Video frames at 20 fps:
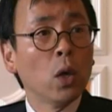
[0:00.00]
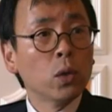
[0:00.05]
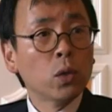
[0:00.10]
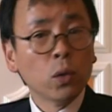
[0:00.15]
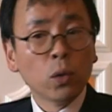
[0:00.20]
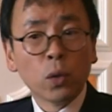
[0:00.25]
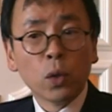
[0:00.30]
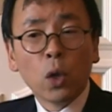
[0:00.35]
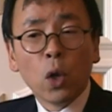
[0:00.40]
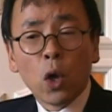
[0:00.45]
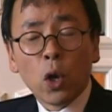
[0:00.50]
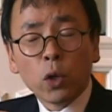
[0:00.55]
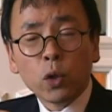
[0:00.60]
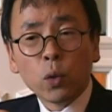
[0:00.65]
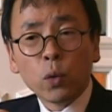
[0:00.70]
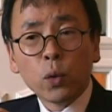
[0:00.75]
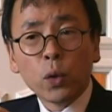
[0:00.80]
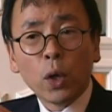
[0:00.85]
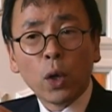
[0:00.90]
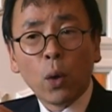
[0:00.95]
So
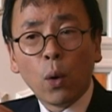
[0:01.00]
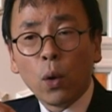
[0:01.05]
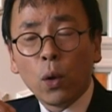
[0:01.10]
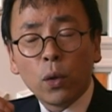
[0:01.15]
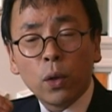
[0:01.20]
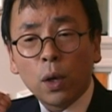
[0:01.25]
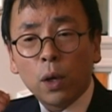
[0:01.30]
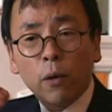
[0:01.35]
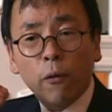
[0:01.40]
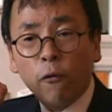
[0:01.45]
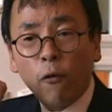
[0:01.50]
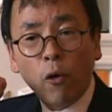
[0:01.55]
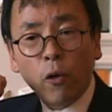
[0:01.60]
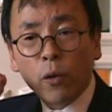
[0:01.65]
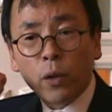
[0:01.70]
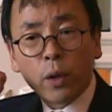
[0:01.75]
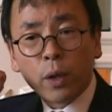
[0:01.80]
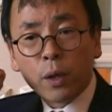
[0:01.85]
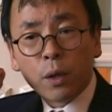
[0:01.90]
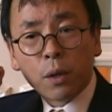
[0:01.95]

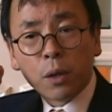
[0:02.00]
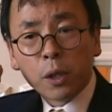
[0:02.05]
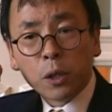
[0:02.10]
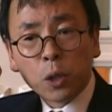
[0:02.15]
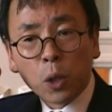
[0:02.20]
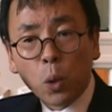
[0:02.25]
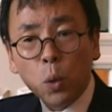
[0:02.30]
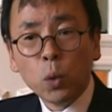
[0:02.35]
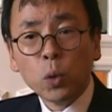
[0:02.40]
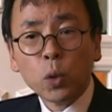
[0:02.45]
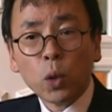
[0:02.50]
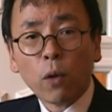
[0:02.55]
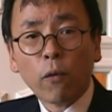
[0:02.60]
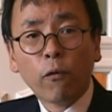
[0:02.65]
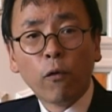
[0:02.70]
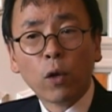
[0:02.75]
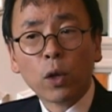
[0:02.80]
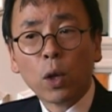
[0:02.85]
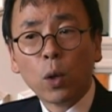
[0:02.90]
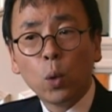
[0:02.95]
the solution
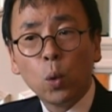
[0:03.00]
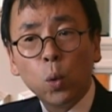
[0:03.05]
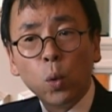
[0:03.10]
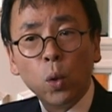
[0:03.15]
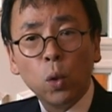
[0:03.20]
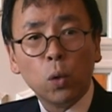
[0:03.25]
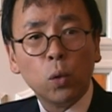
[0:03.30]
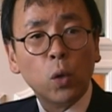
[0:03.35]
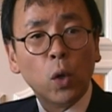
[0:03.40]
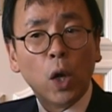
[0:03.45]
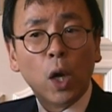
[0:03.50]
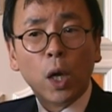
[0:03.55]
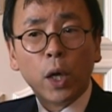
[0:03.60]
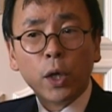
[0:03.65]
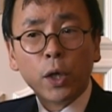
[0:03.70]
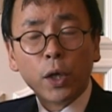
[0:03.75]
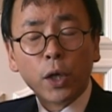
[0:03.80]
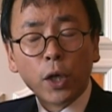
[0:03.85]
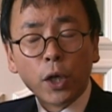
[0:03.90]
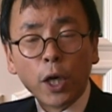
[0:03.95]
for the rural
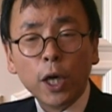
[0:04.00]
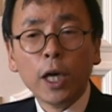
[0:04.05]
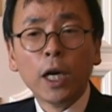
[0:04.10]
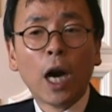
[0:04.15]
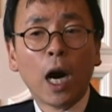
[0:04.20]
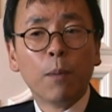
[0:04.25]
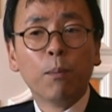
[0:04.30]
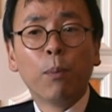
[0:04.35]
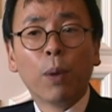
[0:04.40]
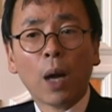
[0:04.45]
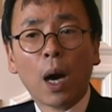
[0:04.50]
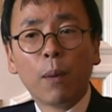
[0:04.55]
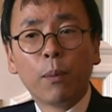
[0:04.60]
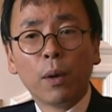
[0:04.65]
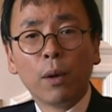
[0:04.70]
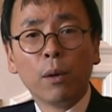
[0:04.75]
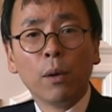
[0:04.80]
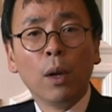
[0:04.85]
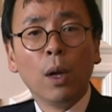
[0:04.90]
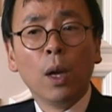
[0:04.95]
income
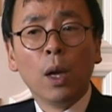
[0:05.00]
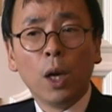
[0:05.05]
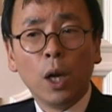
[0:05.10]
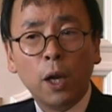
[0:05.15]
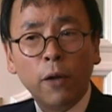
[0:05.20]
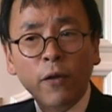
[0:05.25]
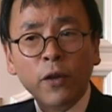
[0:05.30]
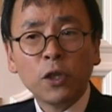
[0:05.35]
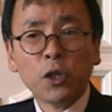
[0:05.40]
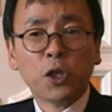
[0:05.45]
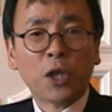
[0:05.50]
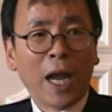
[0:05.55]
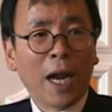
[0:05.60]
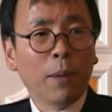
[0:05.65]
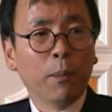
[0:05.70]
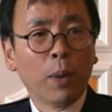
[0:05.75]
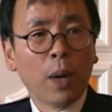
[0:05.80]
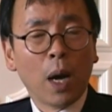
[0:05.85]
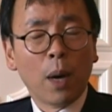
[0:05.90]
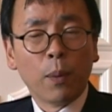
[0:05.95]
problem, living
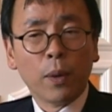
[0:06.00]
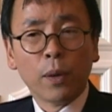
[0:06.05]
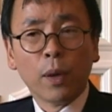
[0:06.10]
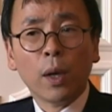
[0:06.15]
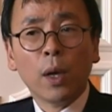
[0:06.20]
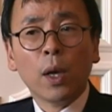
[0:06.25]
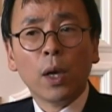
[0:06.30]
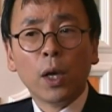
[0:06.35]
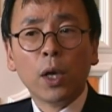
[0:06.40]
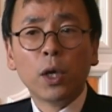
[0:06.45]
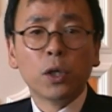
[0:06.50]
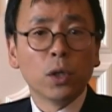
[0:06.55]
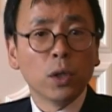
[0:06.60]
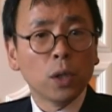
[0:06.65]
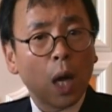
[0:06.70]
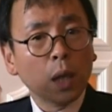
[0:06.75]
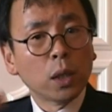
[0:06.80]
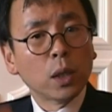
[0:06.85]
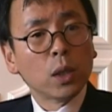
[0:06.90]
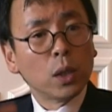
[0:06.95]
standard problem, is
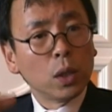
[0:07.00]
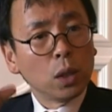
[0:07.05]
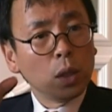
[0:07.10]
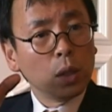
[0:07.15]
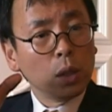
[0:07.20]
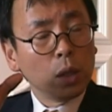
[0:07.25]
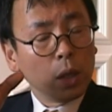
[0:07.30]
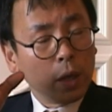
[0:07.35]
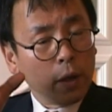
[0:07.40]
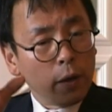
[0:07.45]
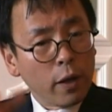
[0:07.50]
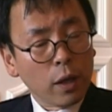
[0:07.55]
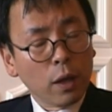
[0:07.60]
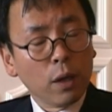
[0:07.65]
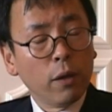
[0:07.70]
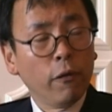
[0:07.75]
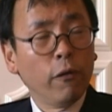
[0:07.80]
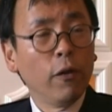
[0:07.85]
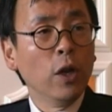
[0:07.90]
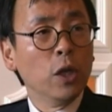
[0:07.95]
not
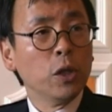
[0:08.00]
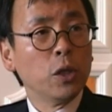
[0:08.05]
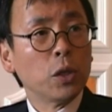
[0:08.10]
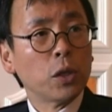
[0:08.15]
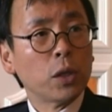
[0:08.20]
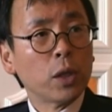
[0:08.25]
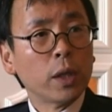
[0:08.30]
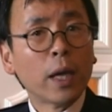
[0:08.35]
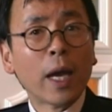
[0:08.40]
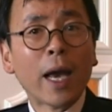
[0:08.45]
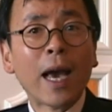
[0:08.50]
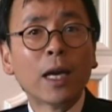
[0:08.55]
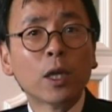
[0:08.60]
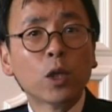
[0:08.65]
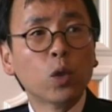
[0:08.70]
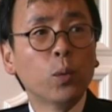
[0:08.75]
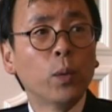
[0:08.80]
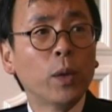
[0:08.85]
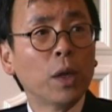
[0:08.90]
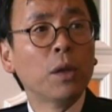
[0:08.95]
in the villages. It has
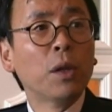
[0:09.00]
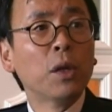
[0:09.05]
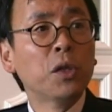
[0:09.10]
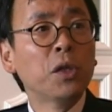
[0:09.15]
to be in the